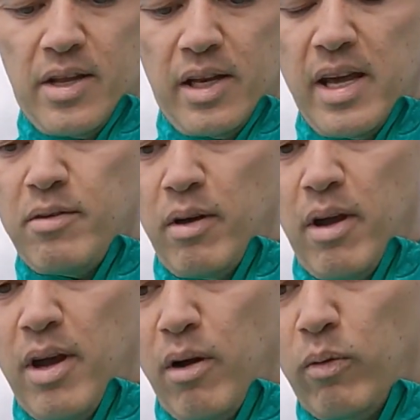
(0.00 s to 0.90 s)
Elite
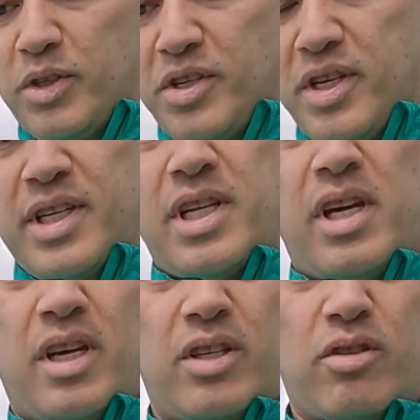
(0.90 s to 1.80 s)

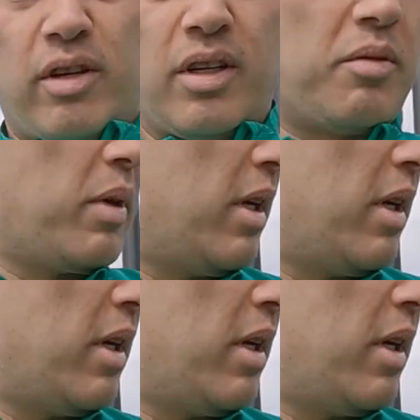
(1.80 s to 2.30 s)
160 drink as